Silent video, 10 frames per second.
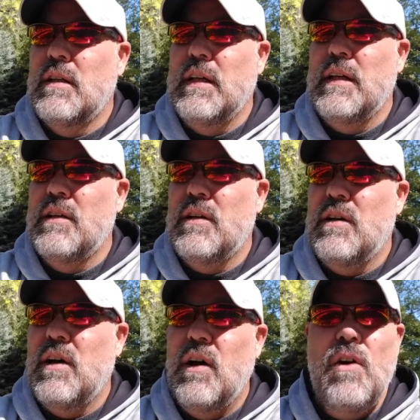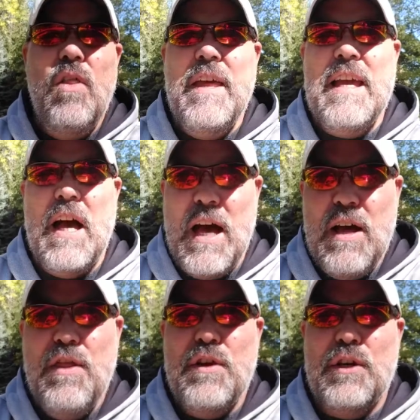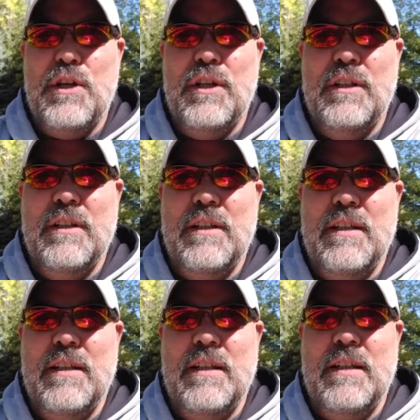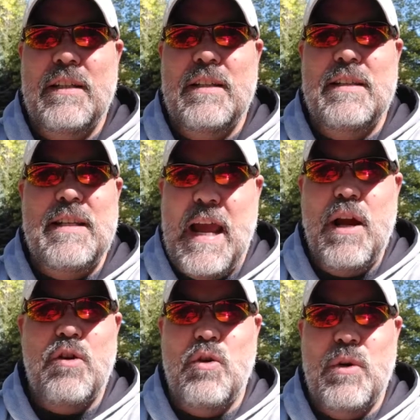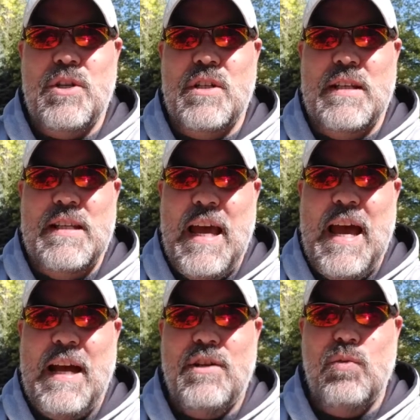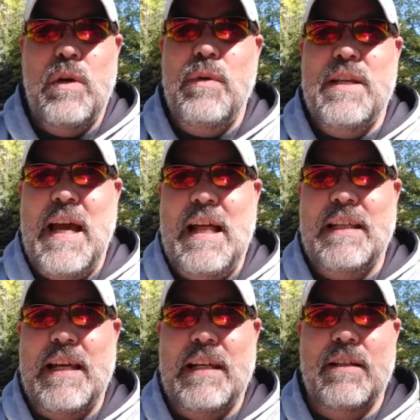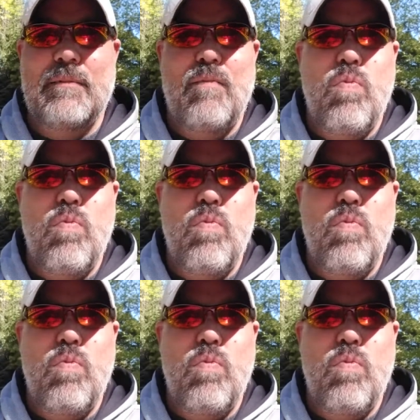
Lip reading: and all the other terrorist attacks, we retaliated.